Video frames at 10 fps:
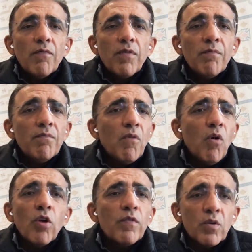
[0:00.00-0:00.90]
from
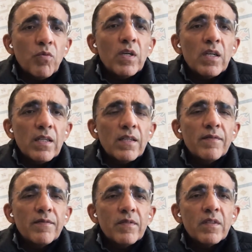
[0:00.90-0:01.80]
all over the world,
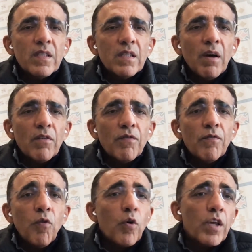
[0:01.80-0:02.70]
about
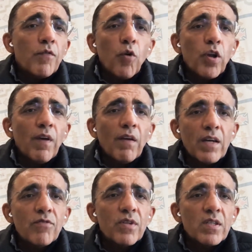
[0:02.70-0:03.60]
40, 45
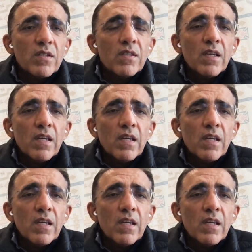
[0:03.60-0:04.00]
countries.